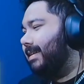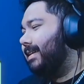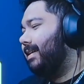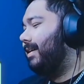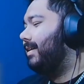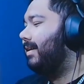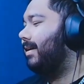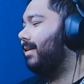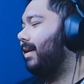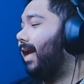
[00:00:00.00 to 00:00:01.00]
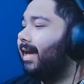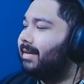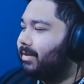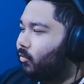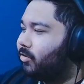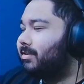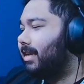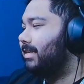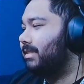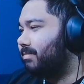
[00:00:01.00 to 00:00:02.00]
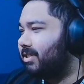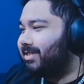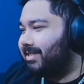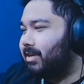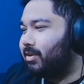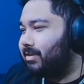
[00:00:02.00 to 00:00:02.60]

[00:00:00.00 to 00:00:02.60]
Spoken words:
Well, that doesn't mean she's a hoe.